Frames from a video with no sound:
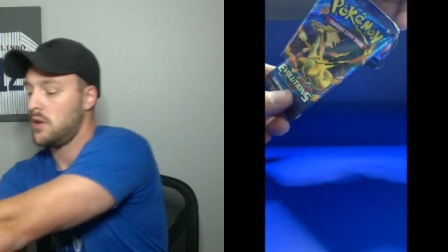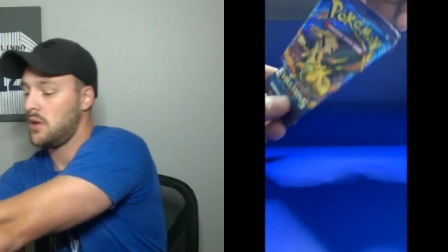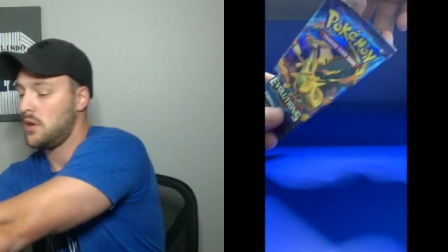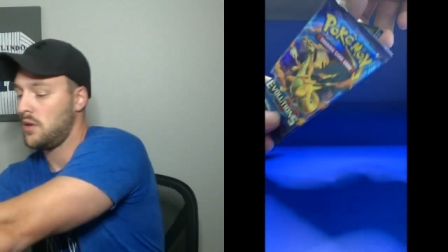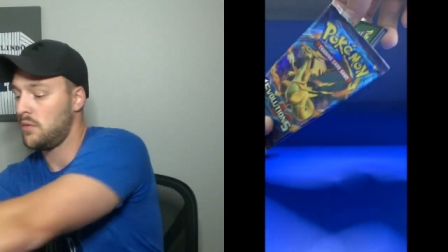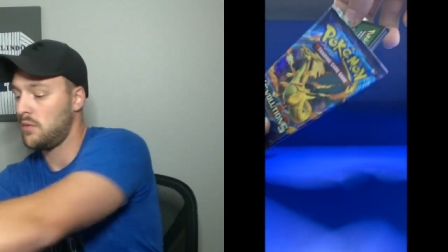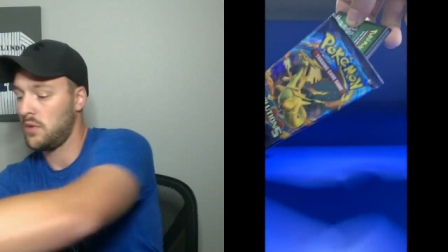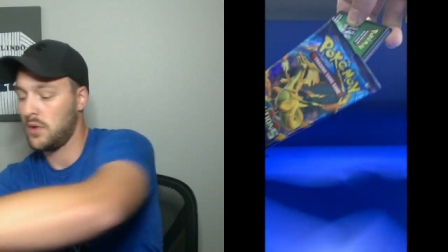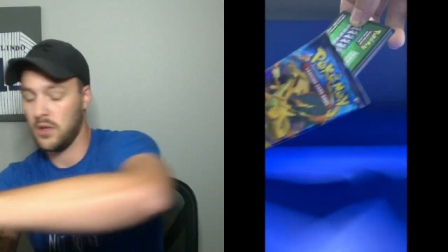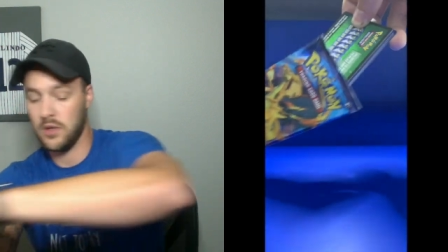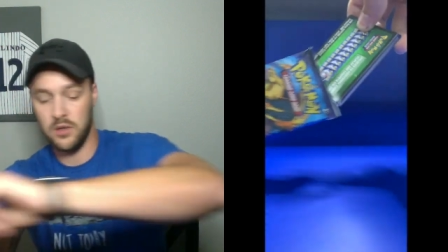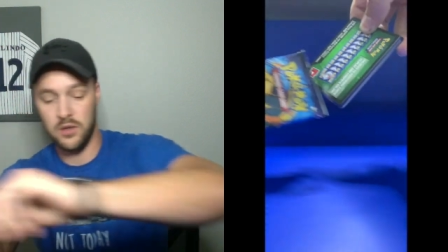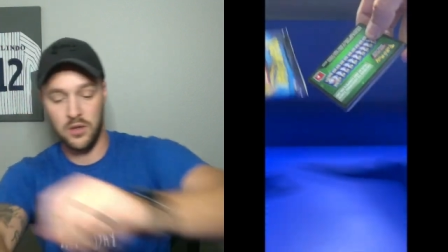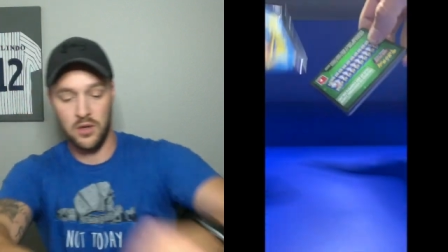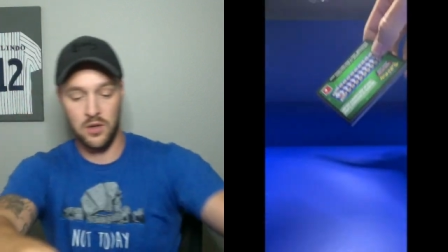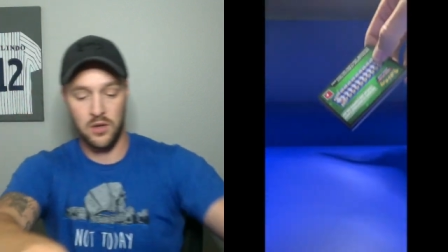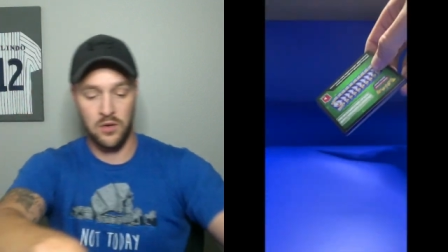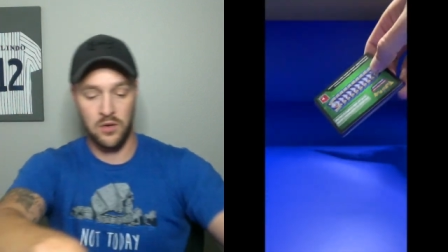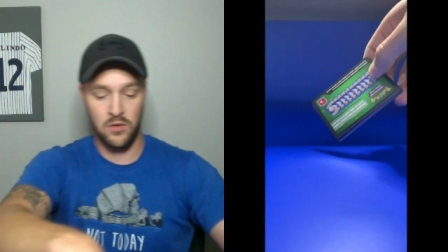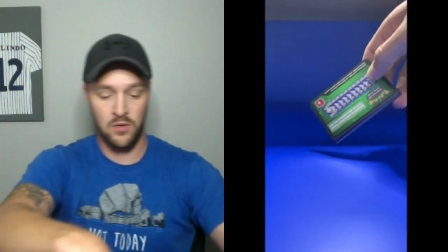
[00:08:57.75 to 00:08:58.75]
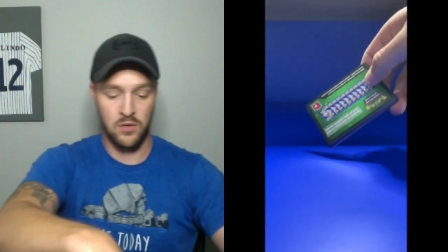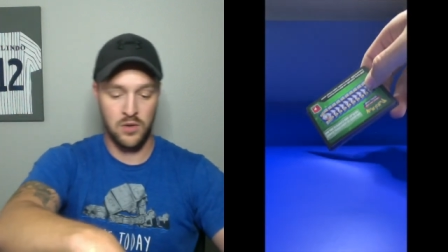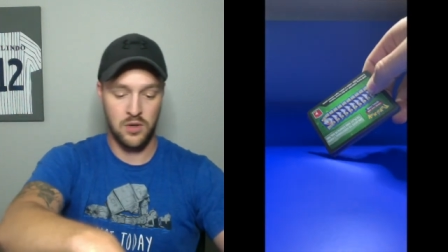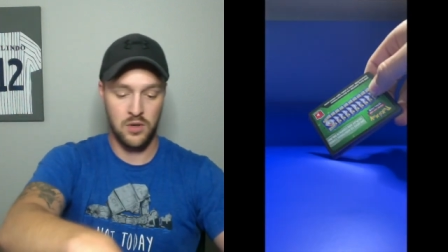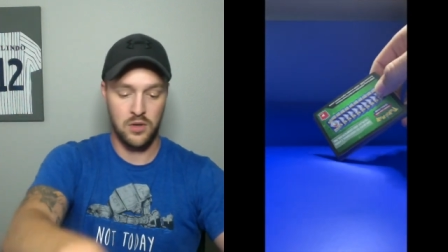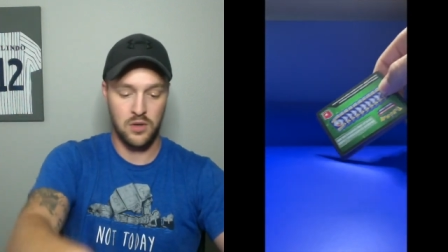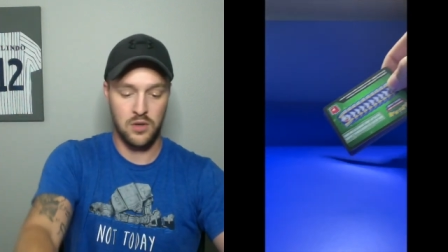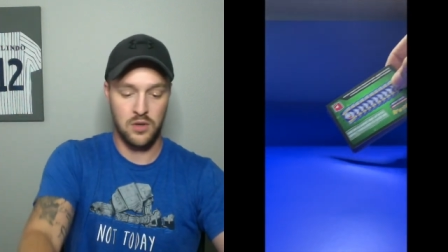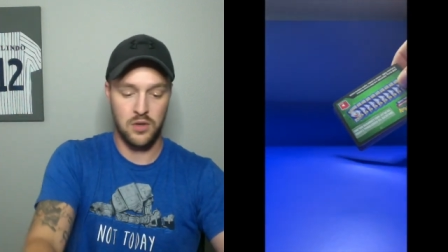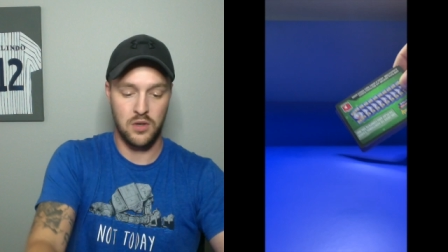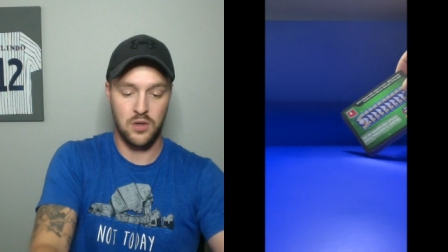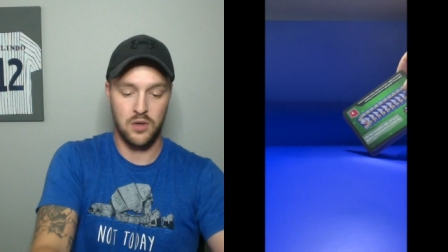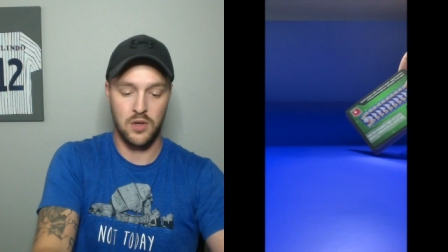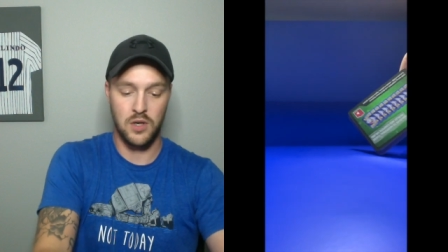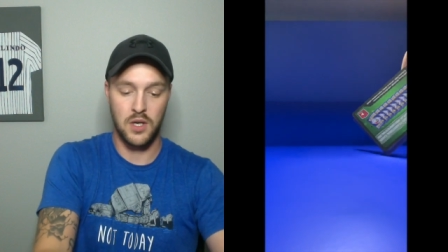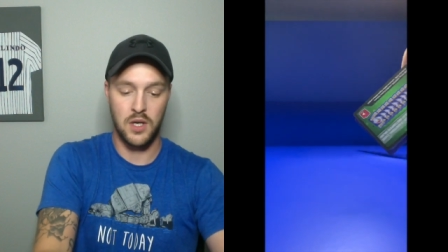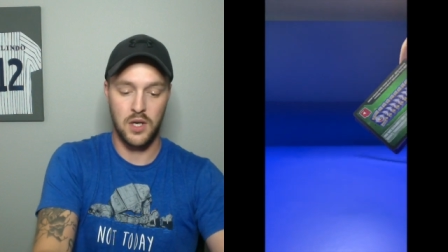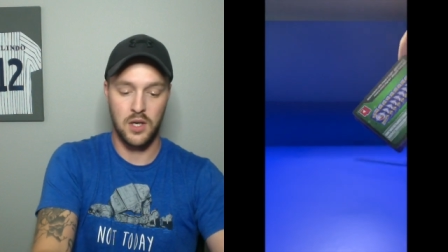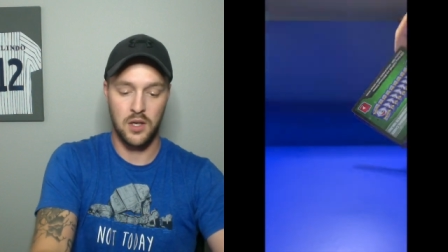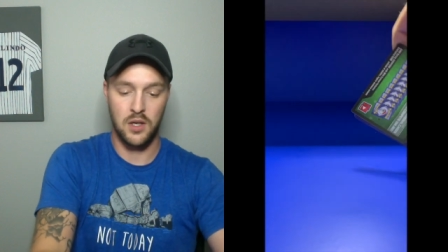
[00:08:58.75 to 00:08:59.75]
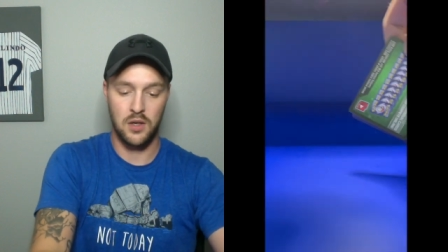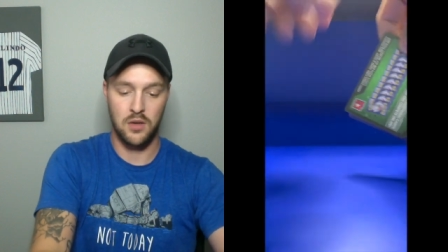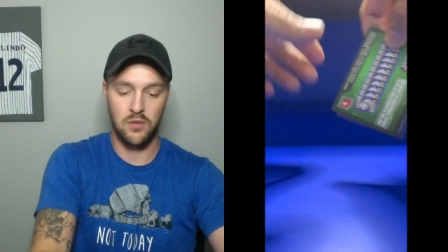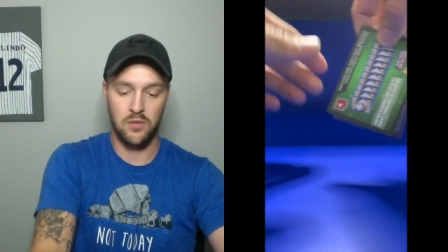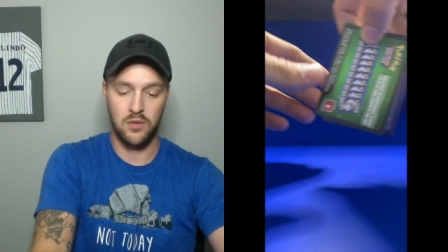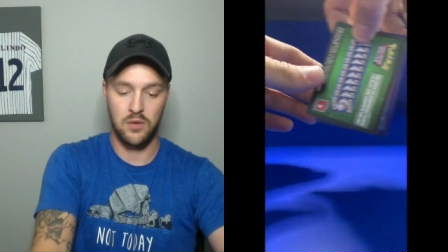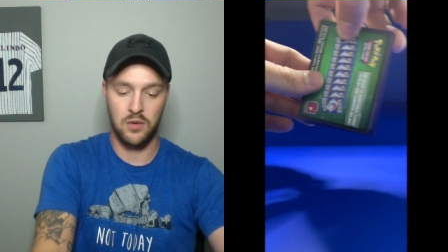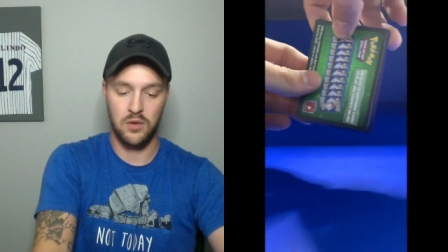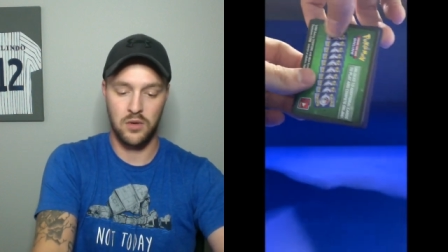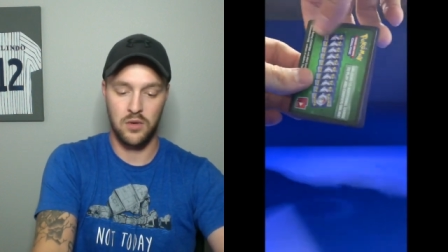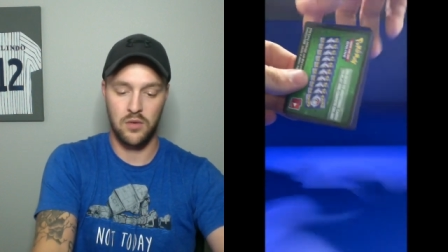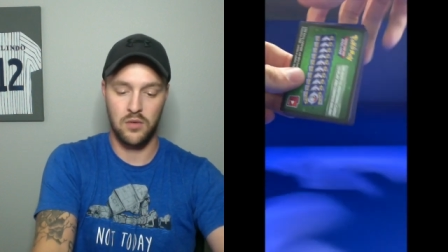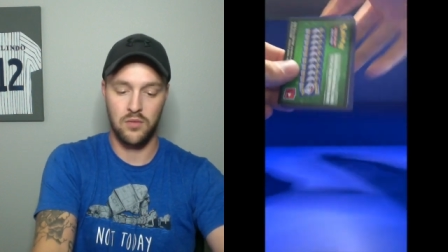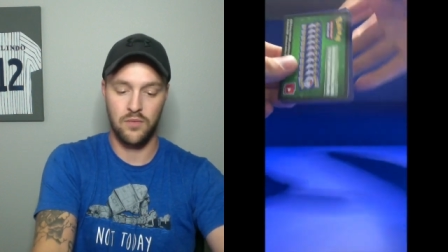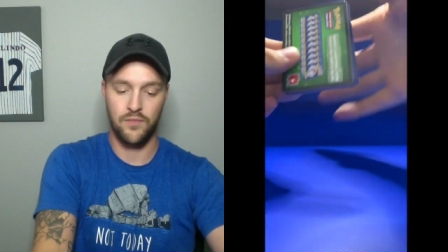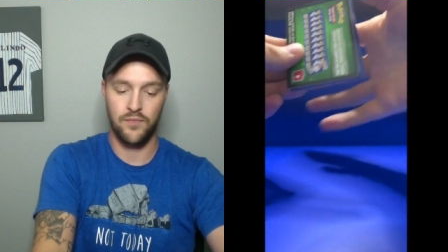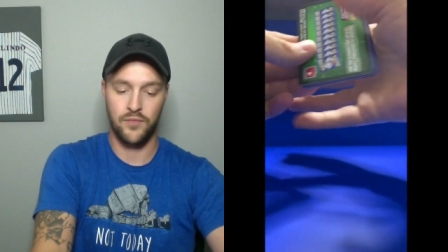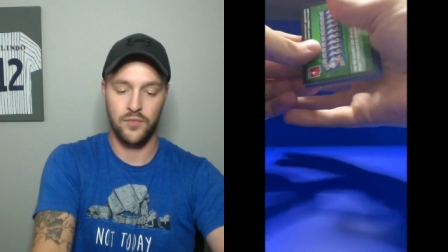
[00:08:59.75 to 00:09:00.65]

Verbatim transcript: There we go. Alright, here we go.